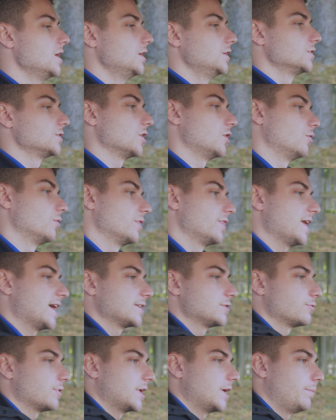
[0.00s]
So
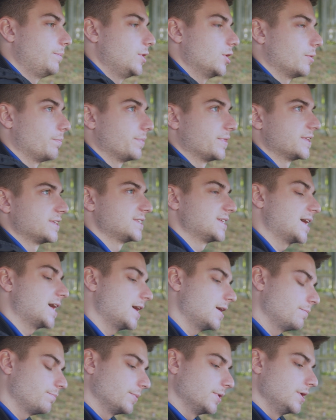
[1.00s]
that's right up here up at the
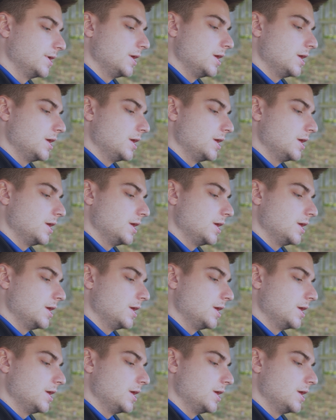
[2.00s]
top.